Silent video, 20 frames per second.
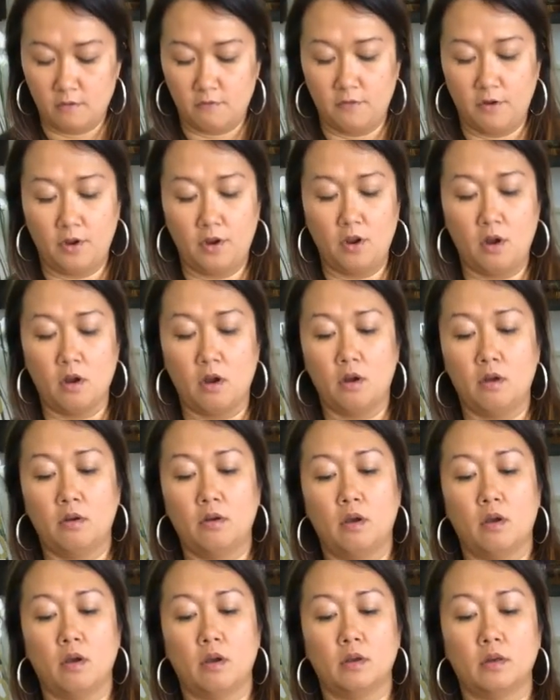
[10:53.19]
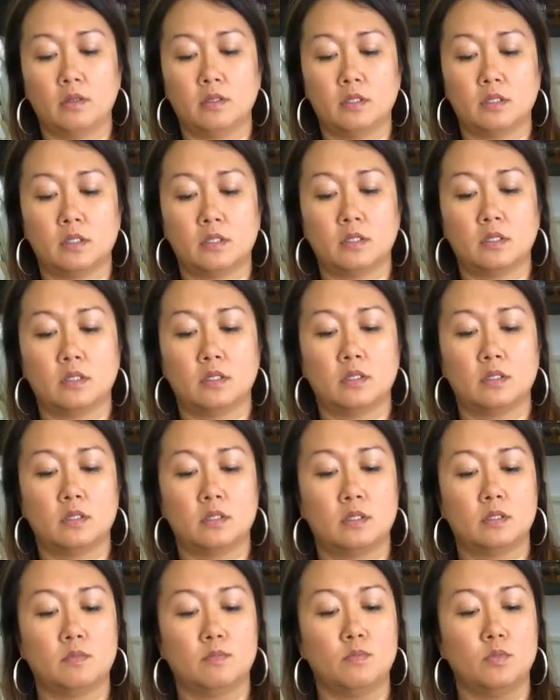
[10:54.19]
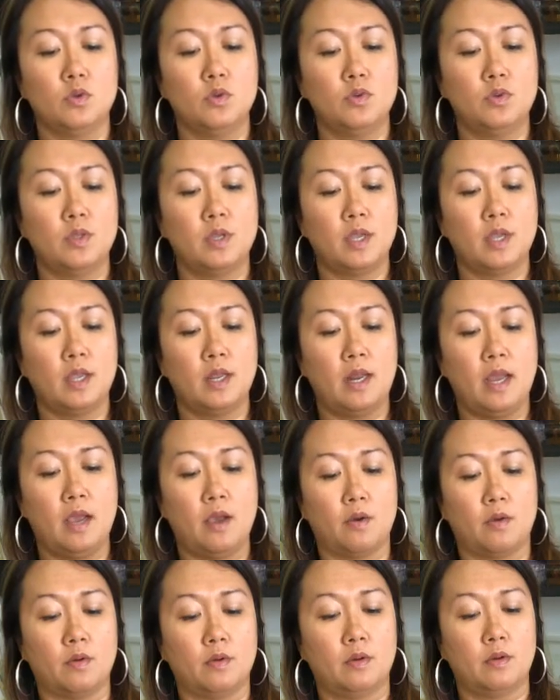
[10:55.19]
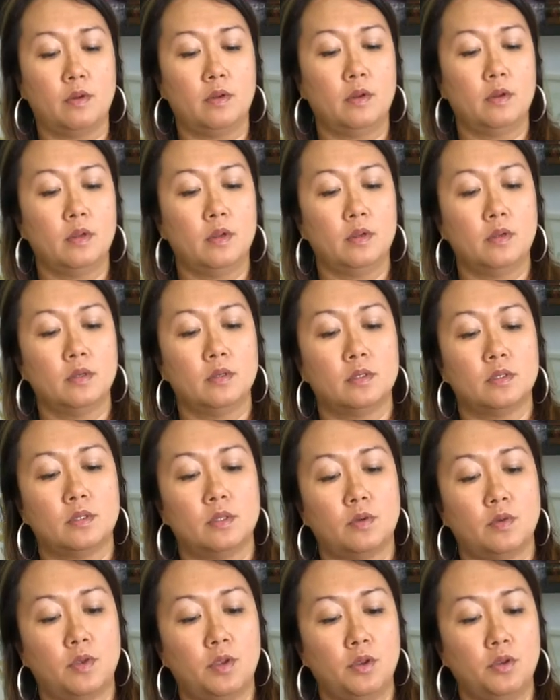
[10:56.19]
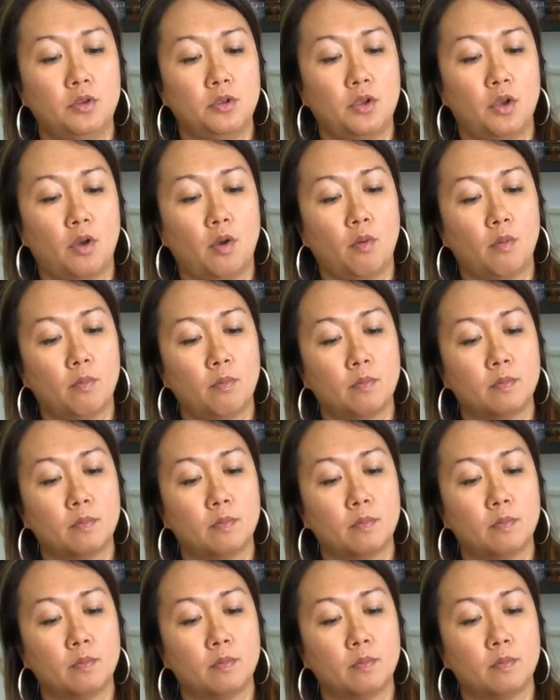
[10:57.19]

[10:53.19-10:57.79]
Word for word: very hard on smoothing it out. So here you go.